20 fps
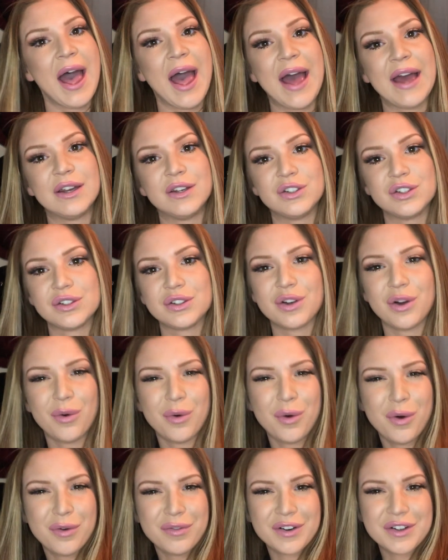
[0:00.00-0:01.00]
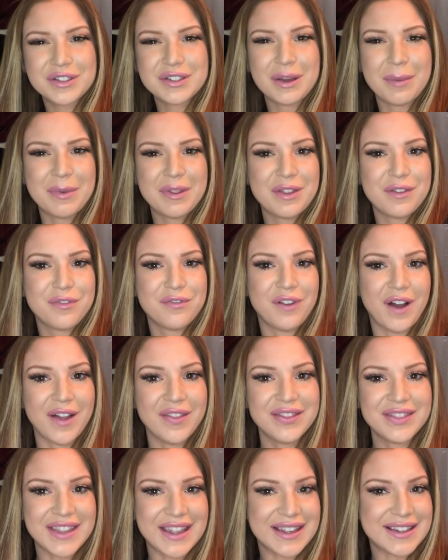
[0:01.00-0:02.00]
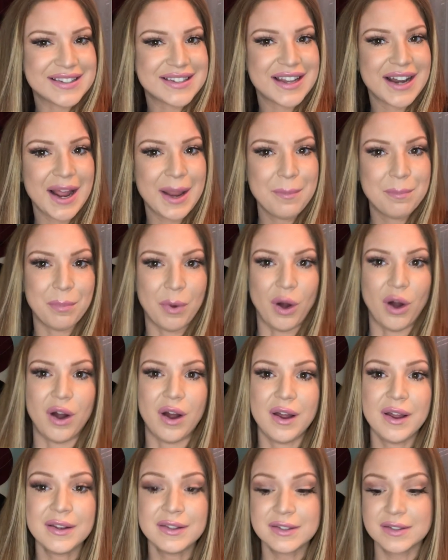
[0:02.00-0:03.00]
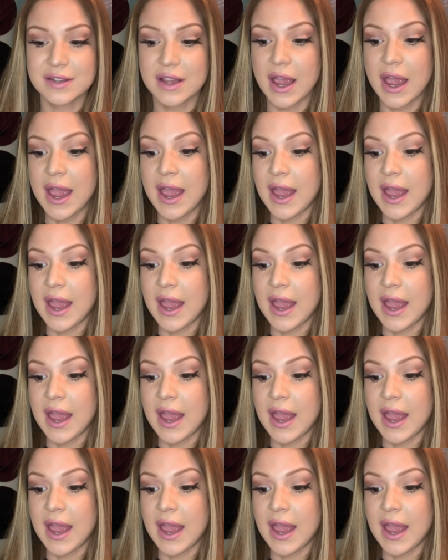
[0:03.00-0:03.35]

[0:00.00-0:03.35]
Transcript: and just go over some of the fun things that I bought.